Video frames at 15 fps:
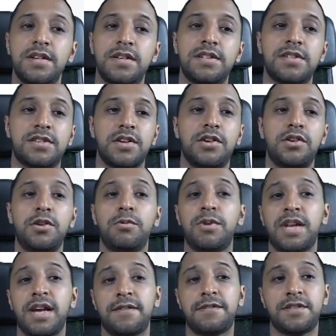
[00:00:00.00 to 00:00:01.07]
So you would
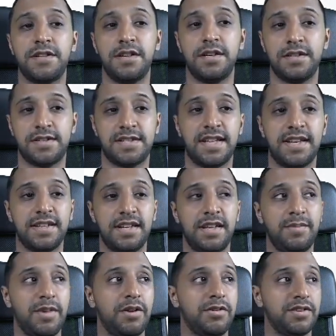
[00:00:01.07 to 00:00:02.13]
have to send an
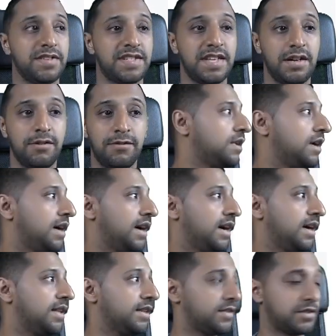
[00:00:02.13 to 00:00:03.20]
email yourself. Uh,
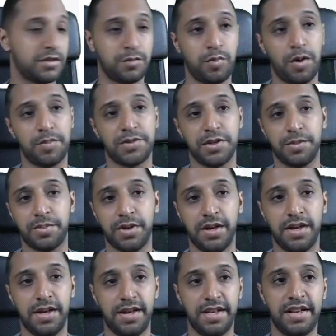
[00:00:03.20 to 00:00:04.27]
that's just popped up
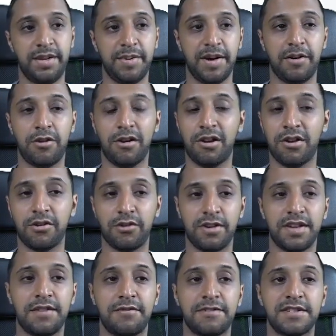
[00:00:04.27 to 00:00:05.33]
uh, an email client on a
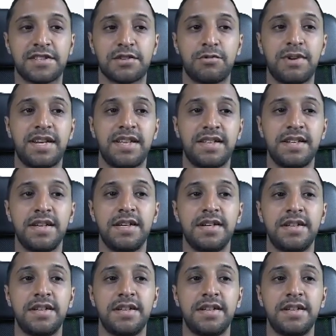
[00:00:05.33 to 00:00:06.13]
different screen.